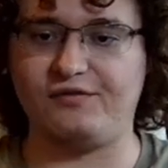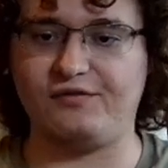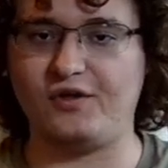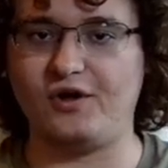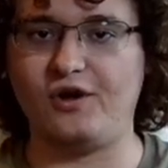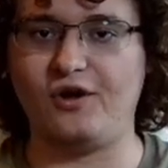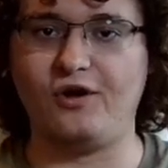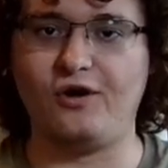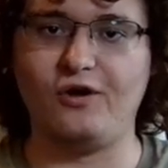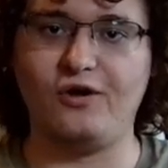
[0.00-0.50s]
the
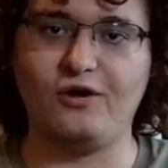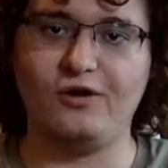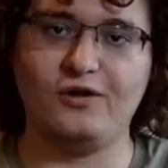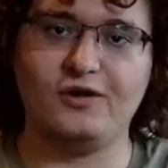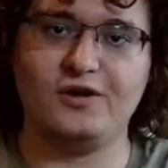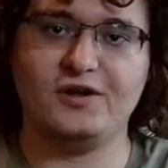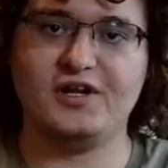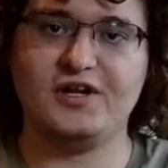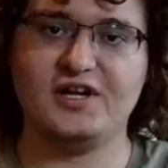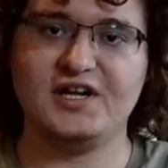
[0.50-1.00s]
hall
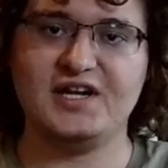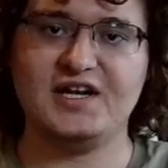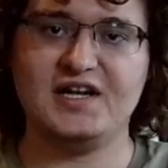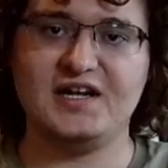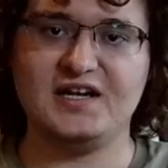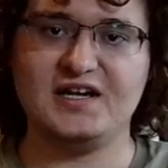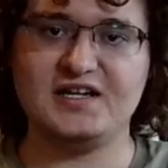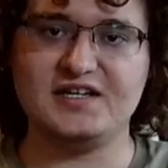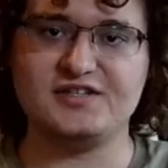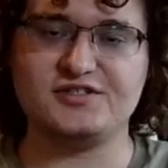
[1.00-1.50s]

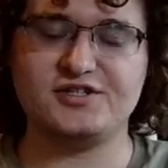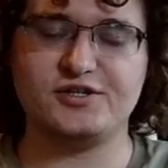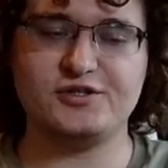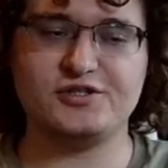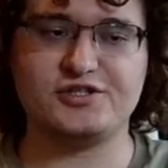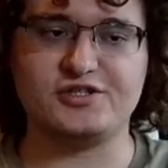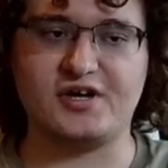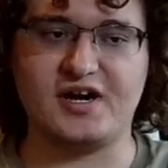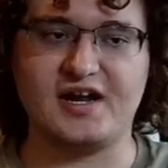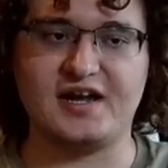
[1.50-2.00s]
is so
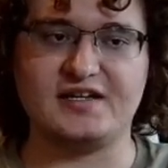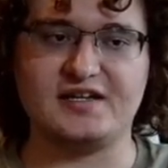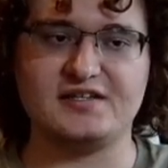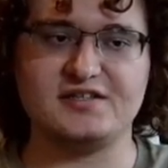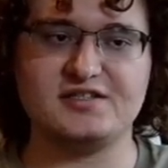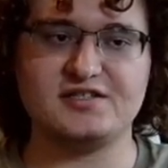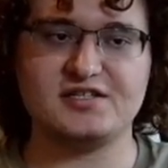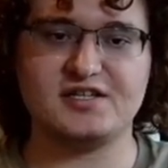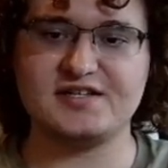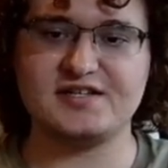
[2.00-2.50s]

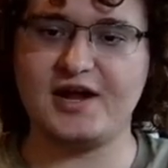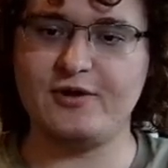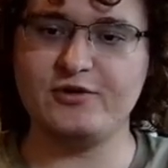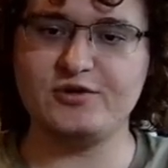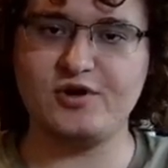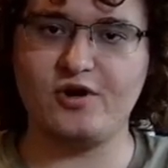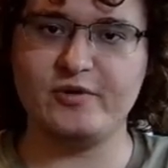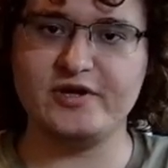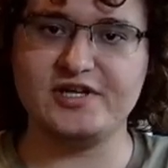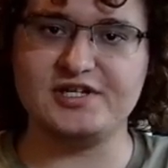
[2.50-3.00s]
strange. Because I would
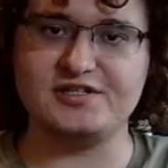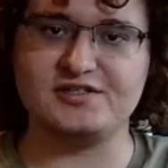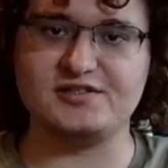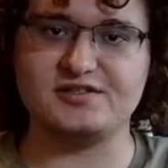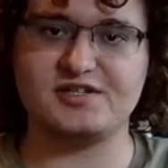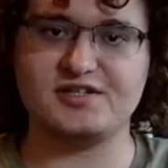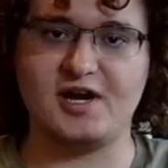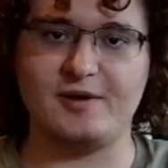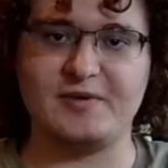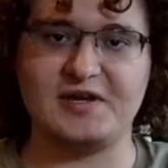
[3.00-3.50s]
always
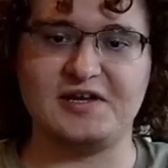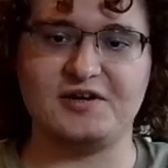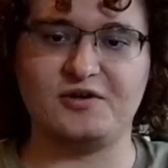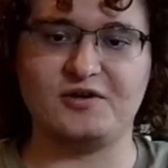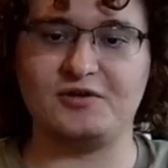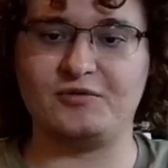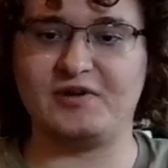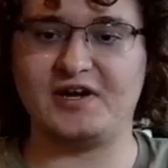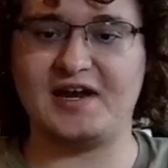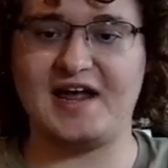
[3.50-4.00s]
come
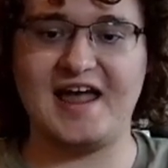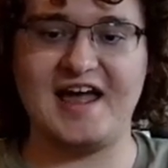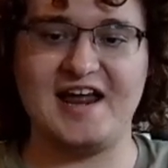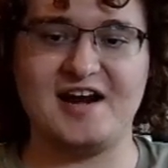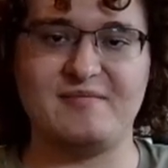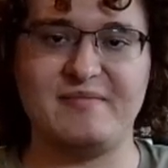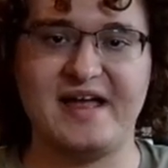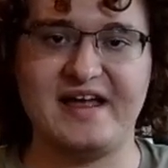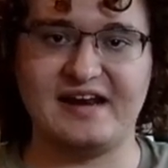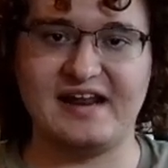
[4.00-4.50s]
in when I had a
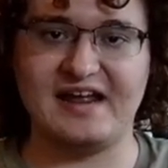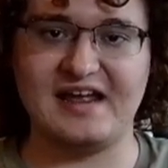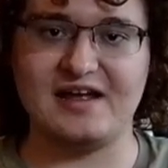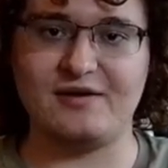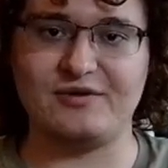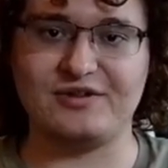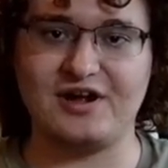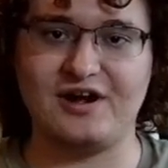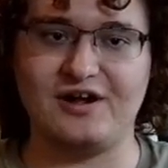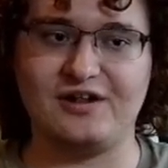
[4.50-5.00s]
bad day
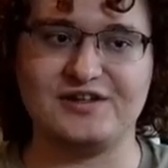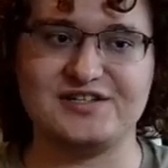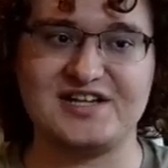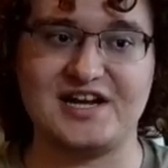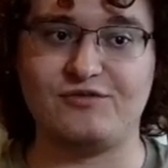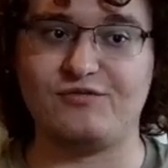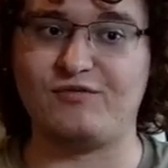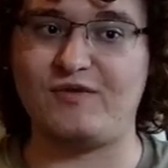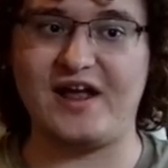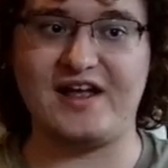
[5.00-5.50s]
with college. I'd
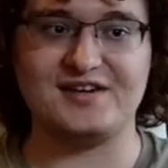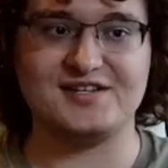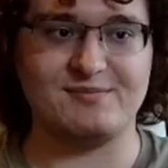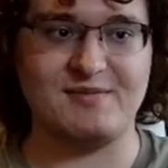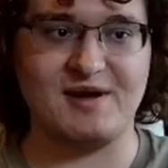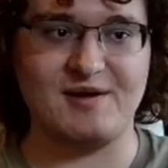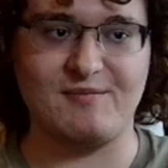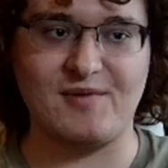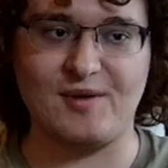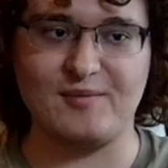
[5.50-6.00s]
rant to
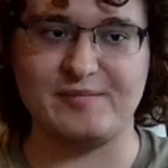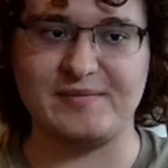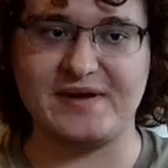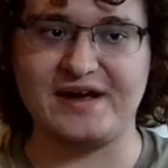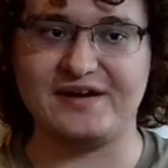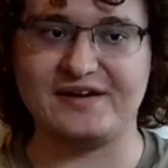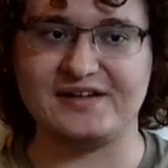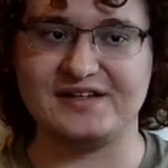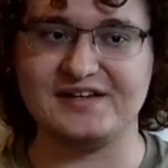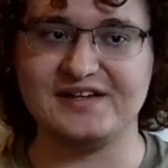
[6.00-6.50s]
my mom
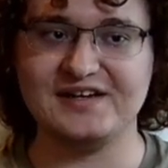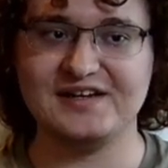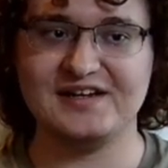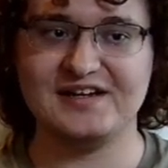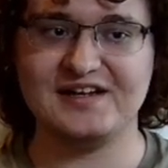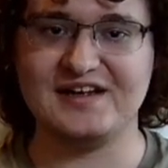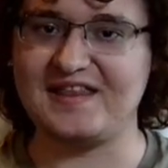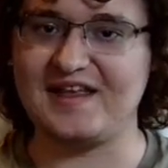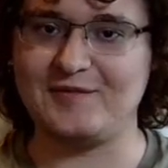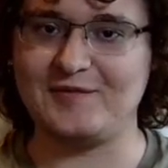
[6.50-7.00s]
about it,
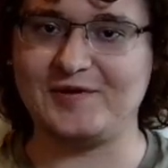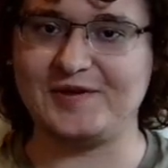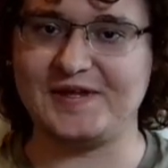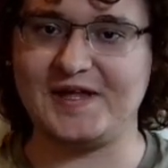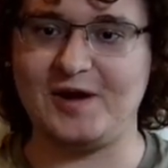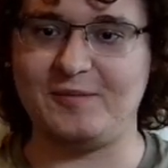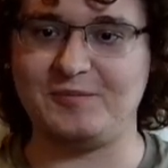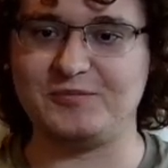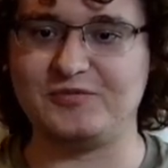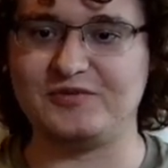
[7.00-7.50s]
and that really
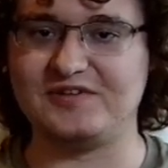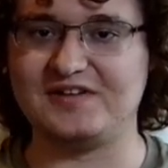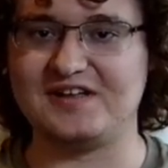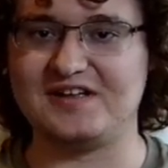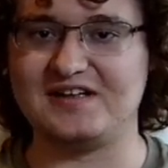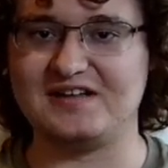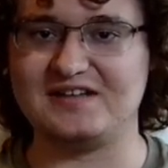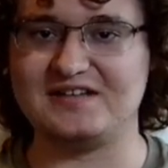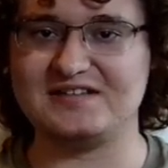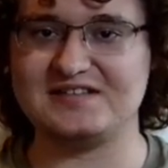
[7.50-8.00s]
helped with
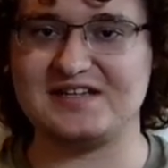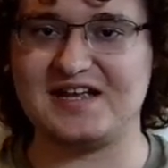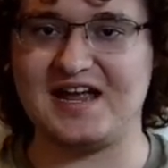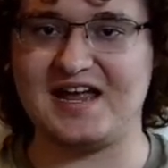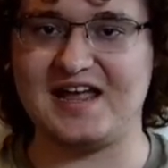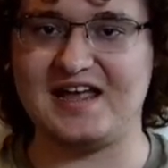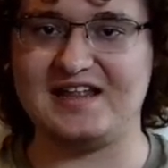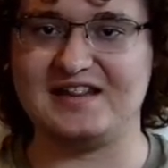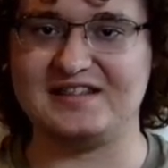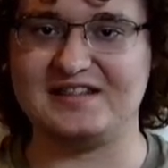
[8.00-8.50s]
things.
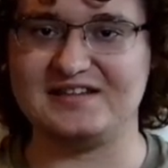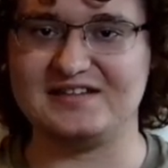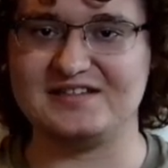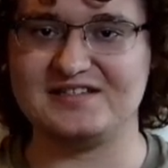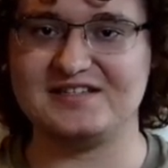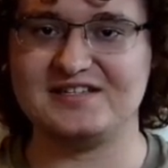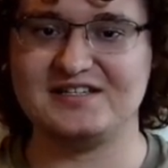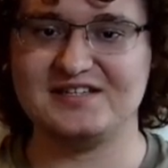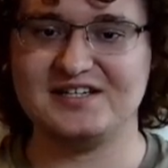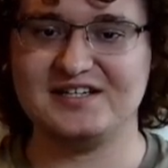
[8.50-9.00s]
And
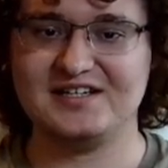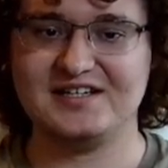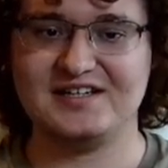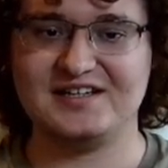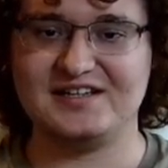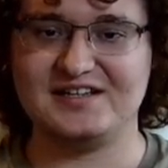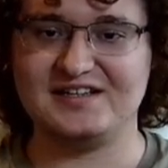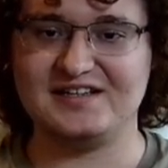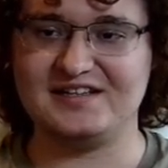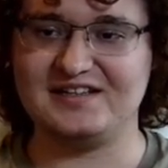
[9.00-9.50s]

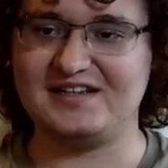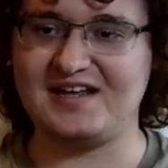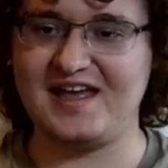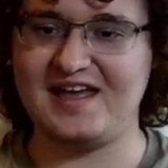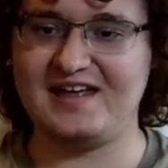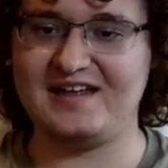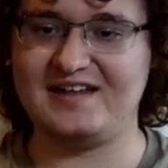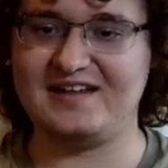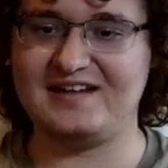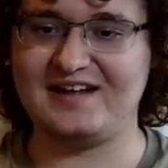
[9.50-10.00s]

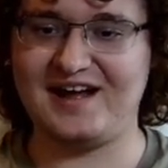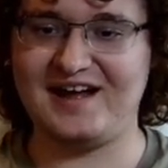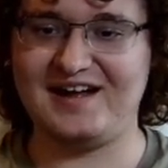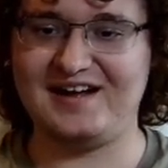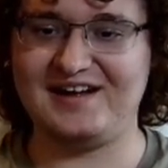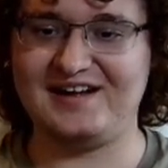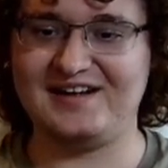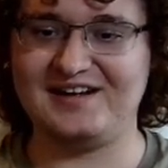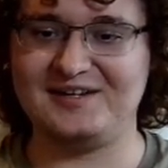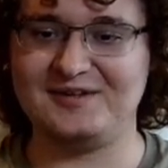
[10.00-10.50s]
yeah,
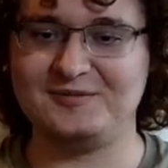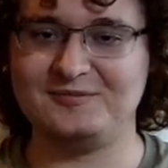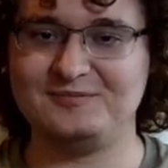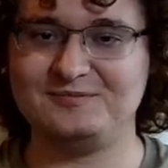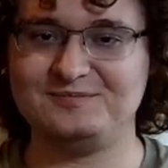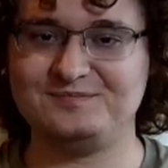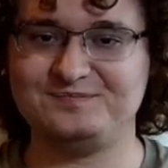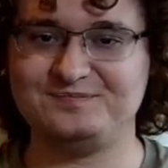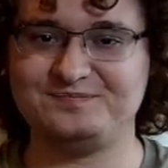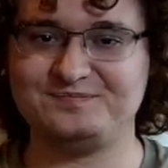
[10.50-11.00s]
uh,
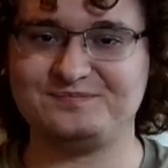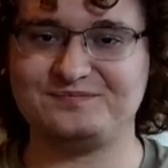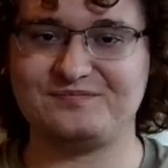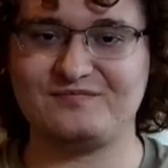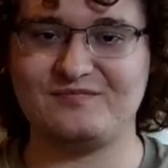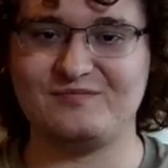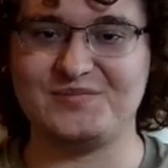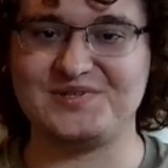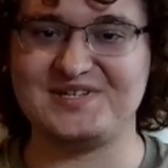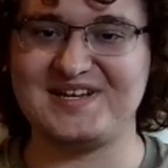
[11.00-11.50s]

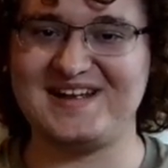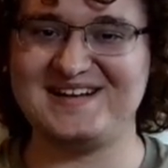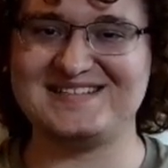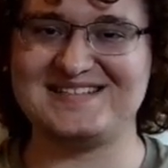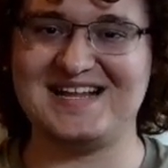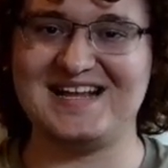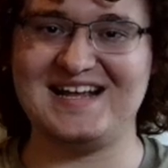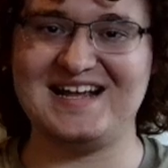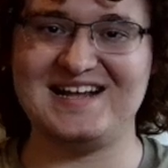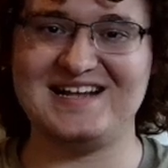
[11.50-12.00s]
besides
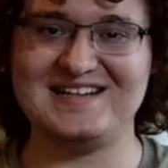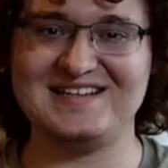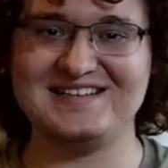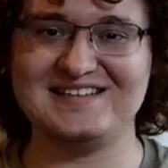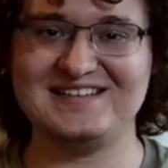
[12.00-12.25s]
that,